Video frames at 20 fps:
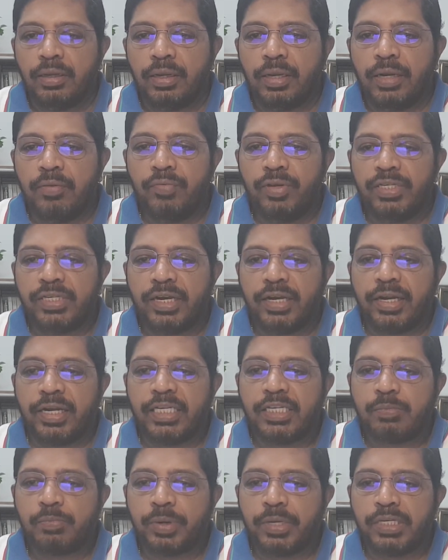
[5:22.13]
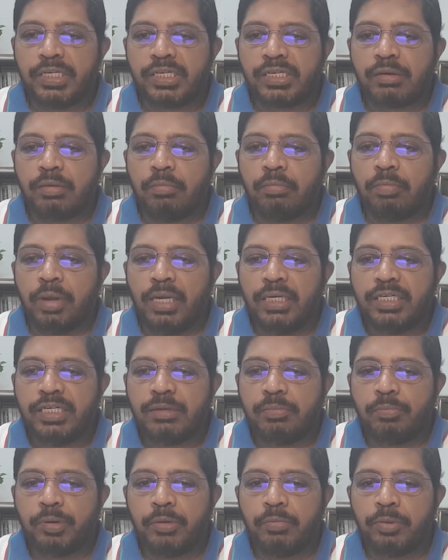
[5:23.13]
in which are expressed
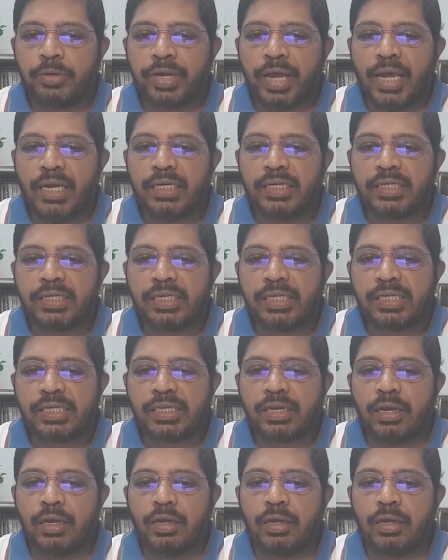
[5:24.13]
multiple modalities